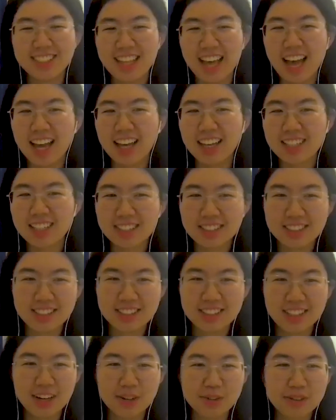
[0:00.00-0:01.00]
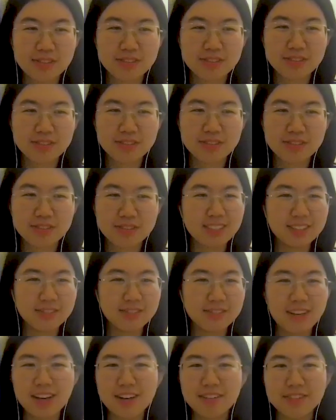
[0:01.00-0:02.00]
text our
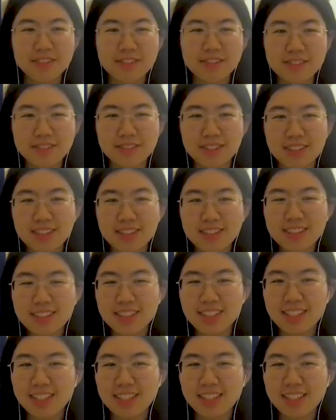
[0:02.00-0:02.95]
friends whenever we want.